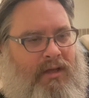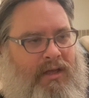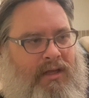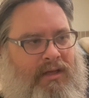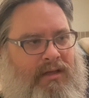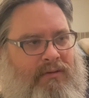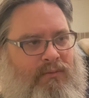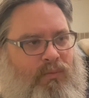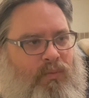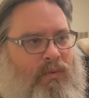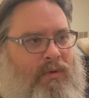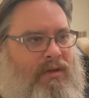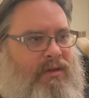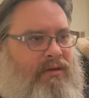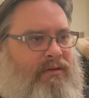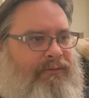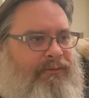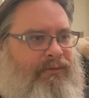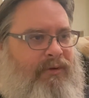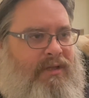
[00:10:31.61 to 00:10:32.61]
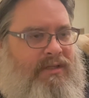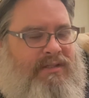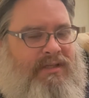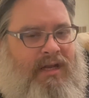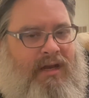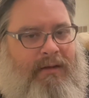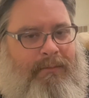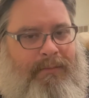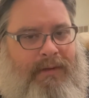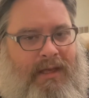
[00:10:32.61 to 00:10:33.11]
And one of the friends
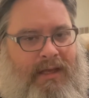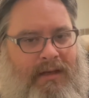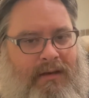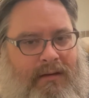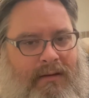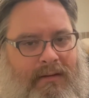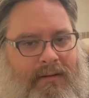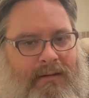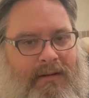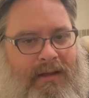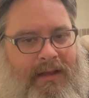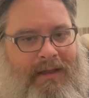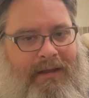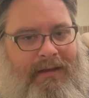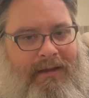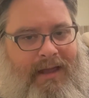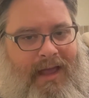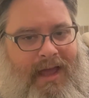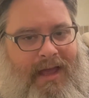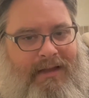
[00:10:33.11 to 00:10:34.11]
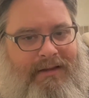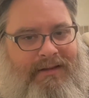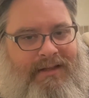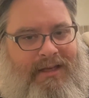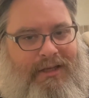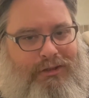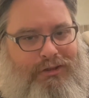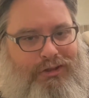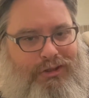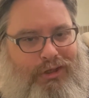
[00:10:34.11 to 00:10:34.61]
that I met like at
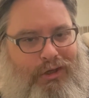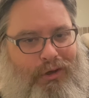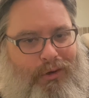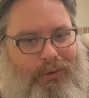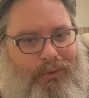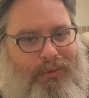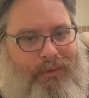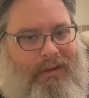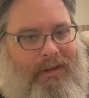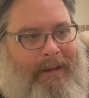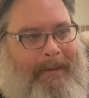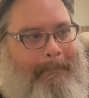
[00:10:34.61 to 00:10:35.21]
that show,